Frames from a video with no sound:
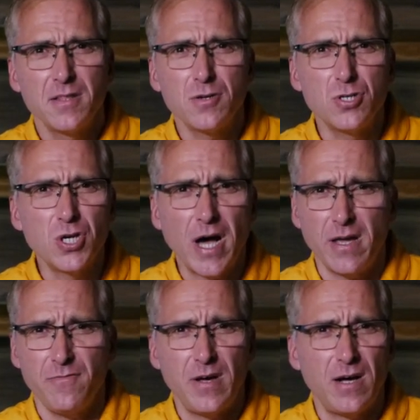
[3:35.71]
They're
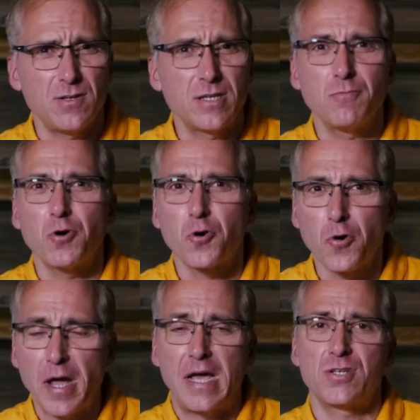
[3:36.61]
giant files that will
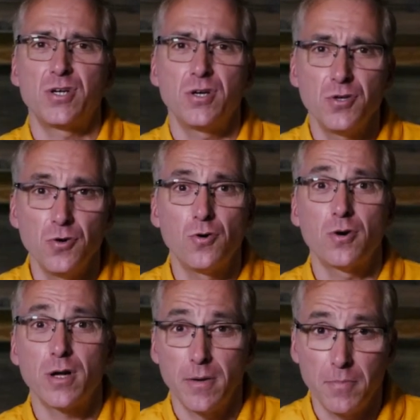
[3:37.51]
crash
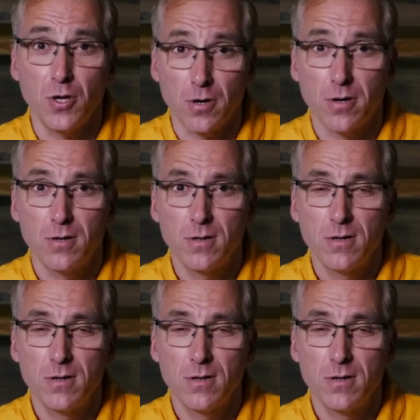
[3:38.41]
your computer.